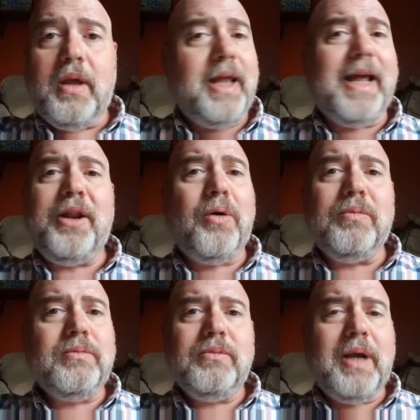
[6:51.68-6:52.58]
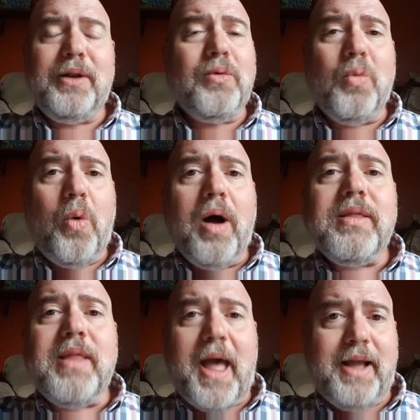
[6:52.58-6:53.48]
And I don't
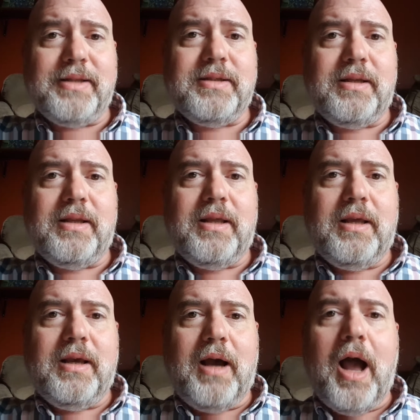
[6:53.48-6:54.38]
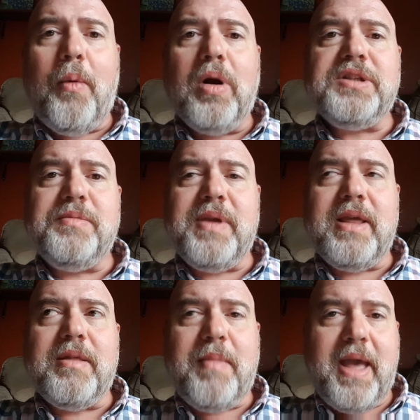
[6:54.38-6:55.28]
want that. I want to be
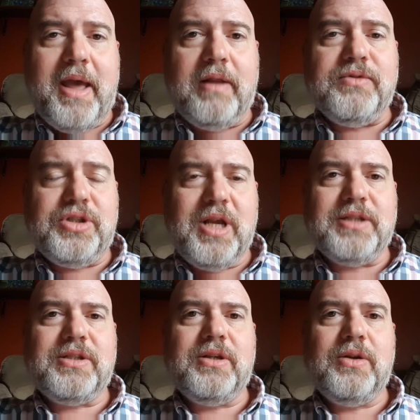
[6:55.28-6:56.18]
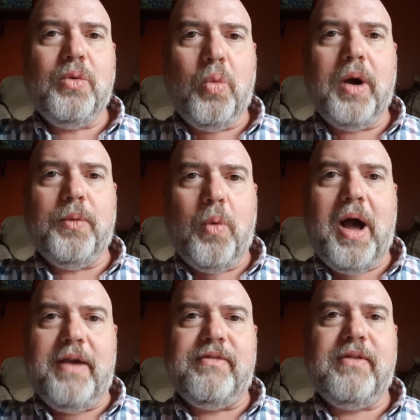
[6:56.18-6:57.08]
the man of just one
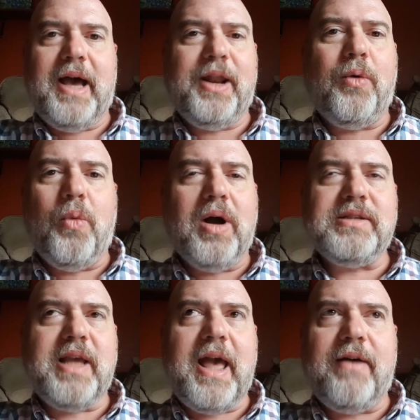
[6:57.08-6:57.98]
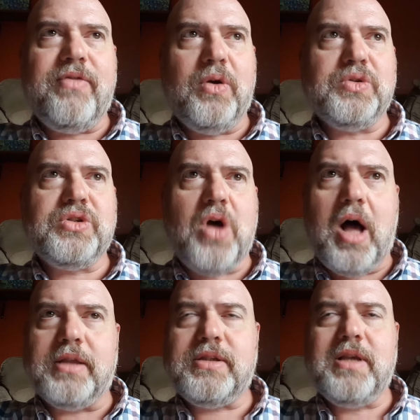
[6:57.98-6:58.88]
wife. I don't want to have those
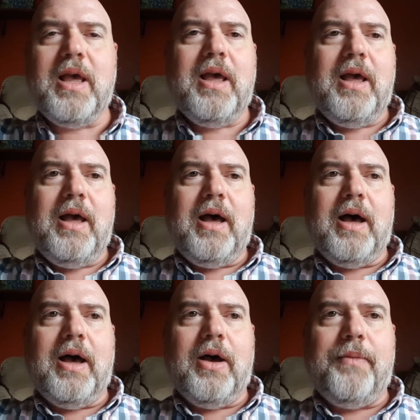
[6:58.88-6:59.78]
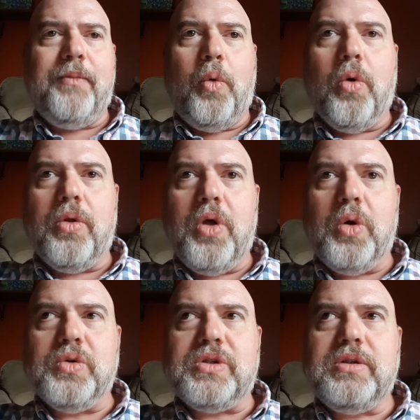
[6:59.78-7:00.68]
thoughts or
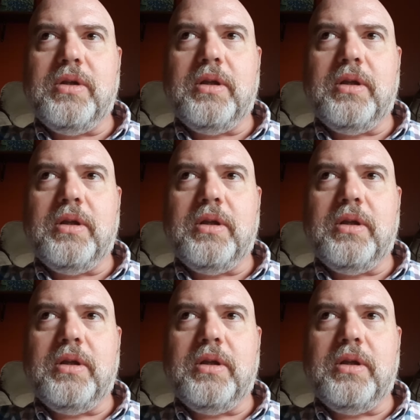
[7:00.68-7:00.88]
those